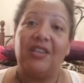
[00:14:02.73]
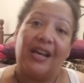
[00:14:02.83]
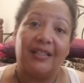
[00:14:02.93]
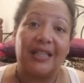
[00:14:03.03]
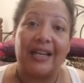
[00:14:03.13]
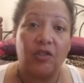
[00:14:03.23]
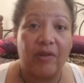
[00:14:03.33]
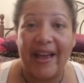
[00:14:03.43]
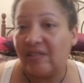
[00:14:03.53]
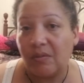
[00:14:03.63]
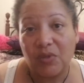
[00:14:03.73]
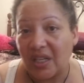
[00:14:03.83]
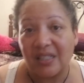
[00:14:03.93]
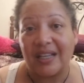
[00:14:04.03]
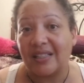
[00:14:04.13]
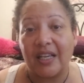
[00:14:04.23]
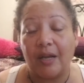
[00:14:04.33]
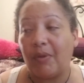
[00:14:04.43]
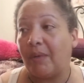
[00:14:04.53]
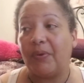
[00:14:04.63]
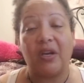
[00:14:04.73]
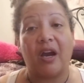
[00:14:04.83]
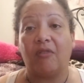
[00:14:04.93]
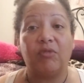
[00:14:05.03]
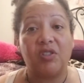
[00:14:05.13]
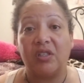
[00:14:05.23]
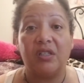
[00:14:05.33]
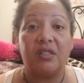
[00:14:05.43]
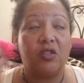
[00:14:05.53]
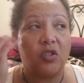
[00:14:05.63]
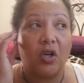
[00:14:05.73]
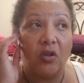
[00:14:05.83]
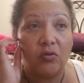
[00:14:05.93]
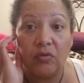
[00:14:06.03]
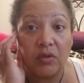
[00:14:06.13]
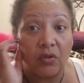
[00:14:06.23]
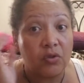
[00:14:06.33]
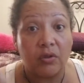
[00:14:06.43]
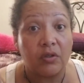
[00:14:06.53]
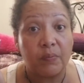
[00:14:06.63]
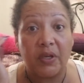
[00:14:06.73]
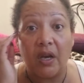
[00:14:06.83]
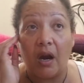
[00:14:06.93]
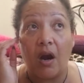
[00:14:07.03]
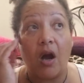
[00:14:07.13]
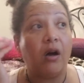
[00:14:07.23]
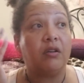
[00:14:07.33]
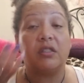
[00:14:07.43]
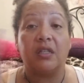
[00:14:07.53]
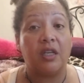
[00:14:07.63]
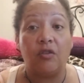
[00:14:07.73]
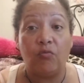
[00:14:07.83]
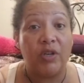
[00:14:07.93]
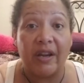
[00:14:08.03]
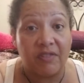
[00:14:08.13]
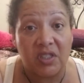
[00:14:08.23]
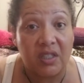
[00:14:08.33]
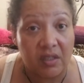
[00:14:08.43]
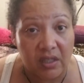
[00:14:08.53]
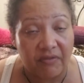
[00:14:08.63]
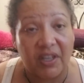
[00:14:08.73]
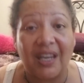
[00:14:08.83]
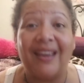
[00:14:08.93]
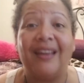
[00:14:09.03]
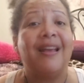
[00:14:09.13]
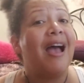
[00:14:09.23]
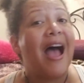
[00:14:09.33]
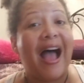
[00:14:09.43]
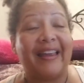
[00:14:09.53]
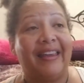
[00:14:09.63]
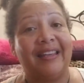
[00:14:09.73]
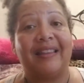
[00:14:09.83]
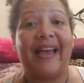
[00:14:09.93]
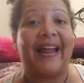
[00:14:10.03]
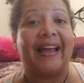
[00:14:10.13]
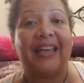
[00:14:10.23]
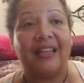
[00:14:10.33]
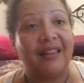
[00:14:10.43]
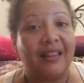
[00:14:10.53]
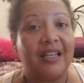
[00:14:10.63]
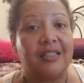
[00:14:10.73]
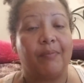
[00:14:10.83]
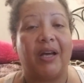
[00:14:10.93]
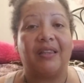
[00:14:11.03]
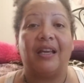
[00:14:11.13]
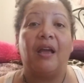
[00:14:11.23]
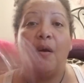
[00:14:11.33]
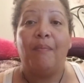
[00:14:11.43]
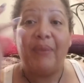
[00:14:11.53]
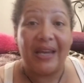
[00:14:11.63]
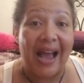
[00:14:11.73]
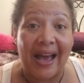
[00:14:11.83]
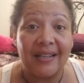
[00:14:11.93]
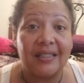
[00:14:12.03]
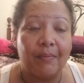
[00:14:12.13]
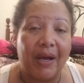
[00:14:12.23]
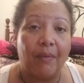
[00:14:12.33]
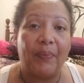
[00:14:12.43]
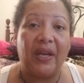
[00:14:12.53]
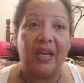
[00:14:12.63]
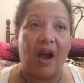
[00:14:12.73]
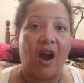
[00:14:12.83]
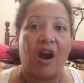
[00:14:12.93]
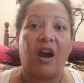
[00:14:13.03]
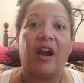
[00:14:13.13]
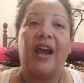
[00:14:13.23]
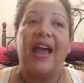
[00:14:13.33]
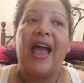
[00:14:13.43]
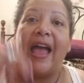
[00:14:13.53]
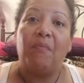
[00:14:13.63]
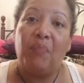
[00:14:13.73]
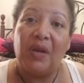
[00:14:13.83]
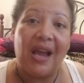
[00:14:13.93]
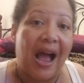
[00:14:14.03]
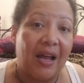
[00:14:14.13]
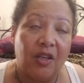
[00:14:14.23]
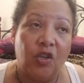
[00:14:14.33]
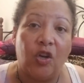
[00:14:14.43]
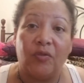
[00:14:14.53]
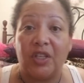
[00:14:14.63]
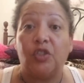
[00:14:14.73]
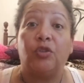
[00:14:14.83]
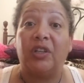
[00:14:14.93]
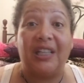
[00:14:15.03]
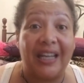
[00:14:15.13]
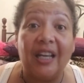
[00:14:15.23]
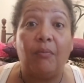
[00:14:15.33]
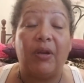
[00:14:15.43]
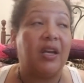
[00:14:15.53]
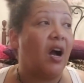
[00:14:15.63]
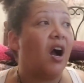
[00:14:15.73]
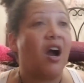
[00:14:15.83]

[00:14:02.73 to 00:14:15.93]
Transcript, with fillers: yes, I do have some things I say about PR, which is, you know, don't do those PR hauls and then we never see the stuff again. I get that. I get the things about that. Be honest about PR and be, you know, that you're getting PR